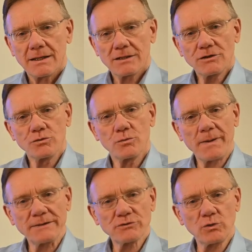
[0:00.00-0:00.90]
Hello,
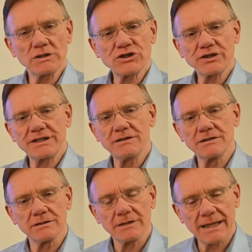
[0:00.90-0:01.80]
Patrick Walchuk
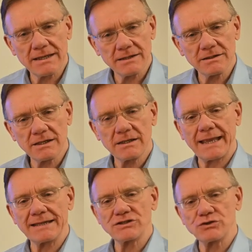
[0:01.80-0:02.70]
here, and
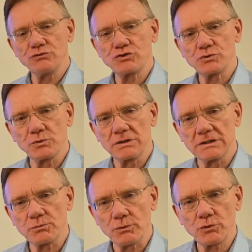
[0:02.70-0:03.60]
as
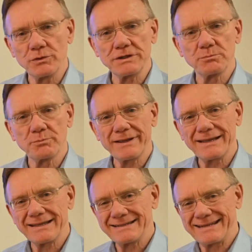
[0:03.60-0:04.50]
usual, we're going to
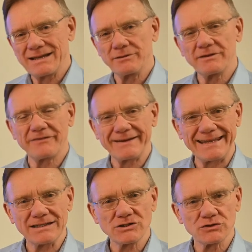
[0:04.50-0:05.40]
break down the
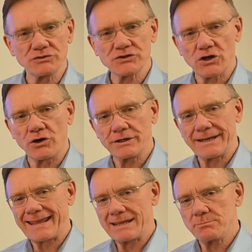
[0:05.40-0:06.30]
financials
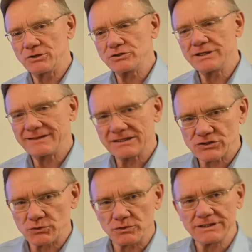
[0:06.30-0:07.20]
on a building that
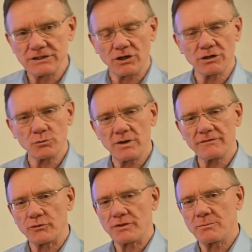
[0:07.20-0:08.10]
sold in Ottawa
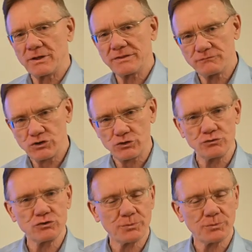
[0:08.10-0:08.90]
for the month of June